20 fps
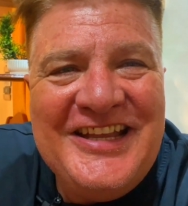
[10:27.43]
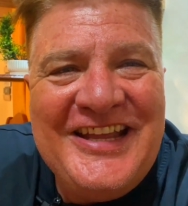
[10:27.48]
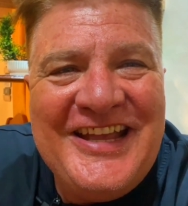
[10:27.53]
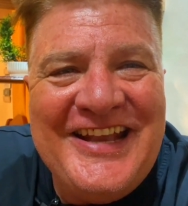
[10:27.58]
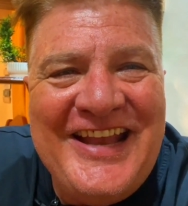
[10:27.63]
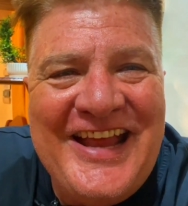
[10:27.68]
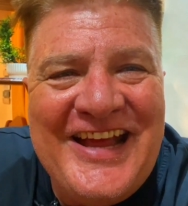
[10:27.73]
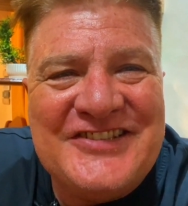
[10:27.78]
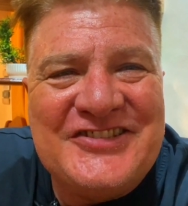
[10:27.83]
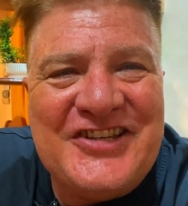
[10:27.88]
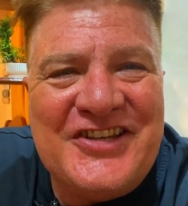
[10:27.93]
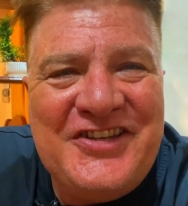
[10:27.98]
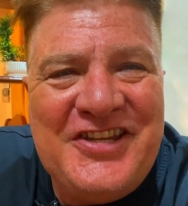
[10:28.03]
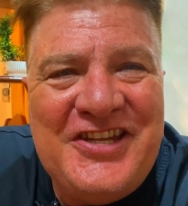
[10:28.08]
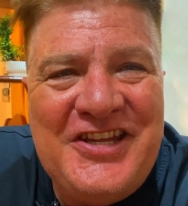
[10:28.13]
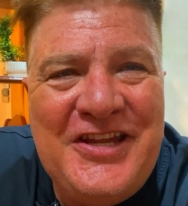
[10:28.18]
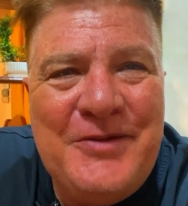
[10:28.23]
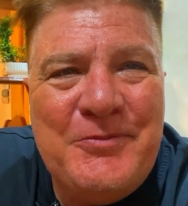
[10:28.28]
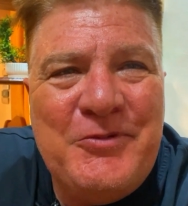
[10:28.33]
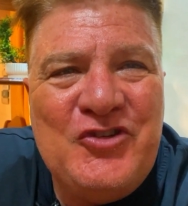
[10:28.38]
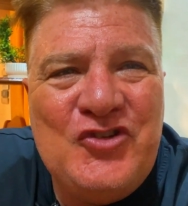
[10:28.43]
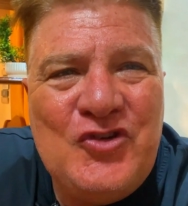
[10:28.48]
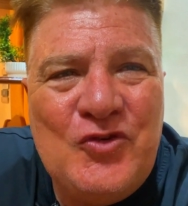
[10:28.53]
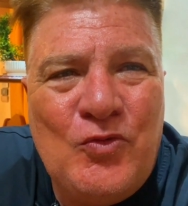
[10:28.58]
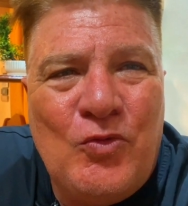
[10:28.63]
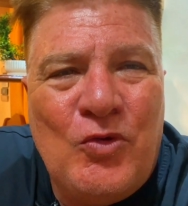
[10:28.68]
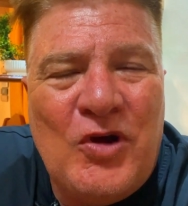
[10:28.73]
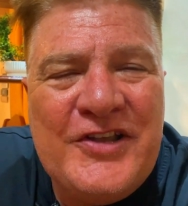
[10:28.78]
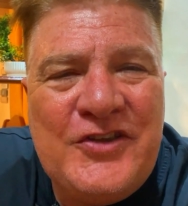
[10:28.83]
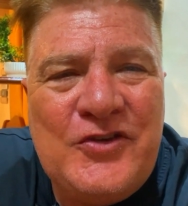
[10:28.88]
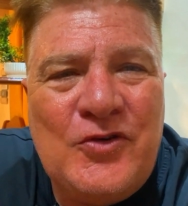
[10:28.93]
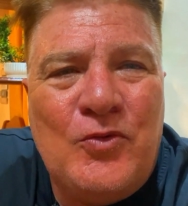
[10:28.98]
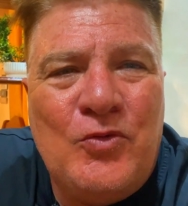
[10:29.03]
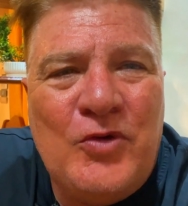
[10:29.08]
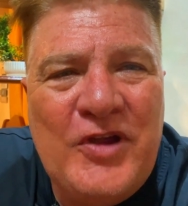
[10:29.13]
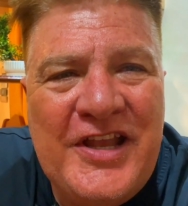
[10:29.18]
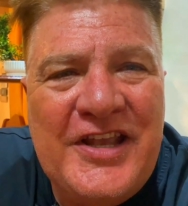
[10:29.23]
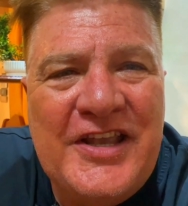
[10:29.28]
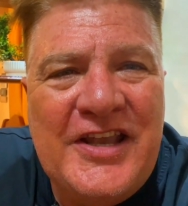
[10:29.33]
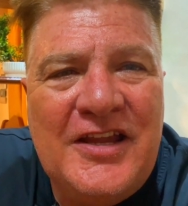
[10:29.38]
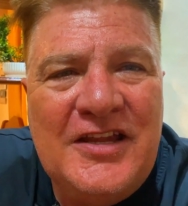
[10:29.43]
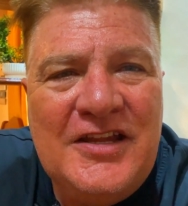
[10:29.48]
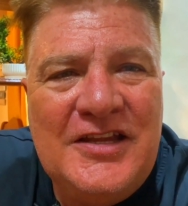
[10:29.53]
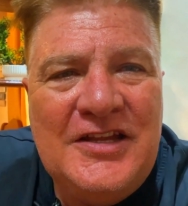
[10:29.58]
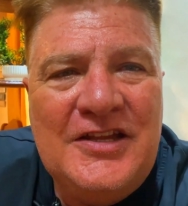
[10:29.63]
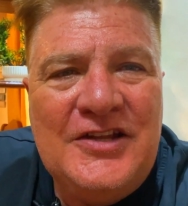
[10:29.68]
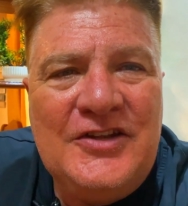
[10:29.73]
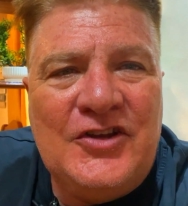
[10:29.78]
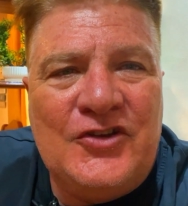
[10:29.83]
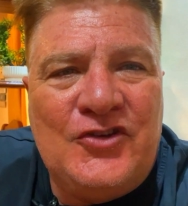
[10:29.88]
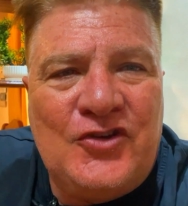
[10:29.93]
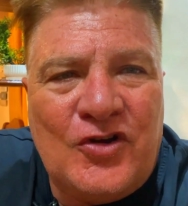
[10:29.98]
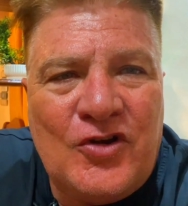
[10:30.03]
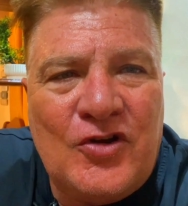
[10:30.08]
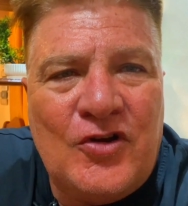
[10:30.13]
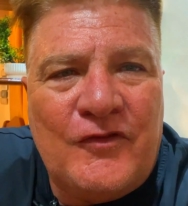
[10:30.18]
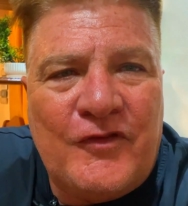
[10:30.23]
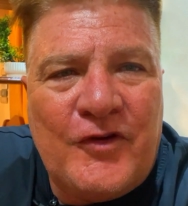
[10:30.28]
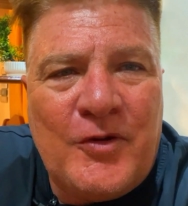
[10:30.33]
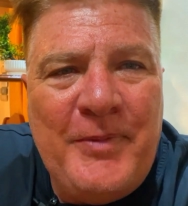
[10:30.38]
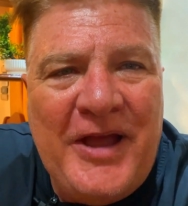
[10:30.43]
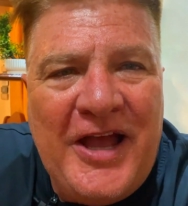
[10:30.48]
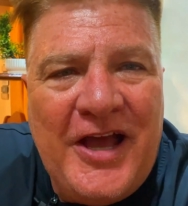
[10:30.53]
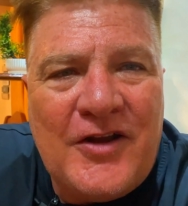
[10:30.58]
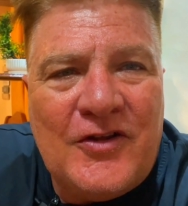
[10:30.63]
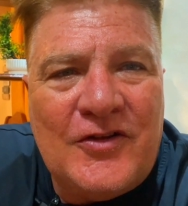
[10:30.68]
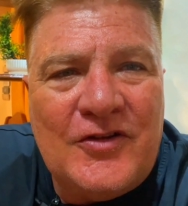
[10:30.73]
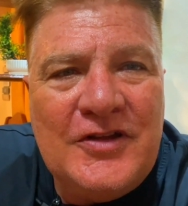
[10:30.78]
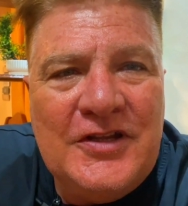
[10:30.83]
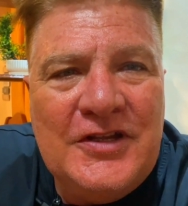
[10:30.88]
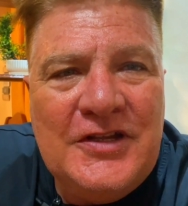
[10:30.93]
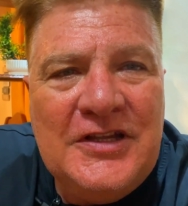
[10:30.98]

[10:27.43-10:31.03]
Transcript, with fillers: and as a team is you want to win the turnover battle.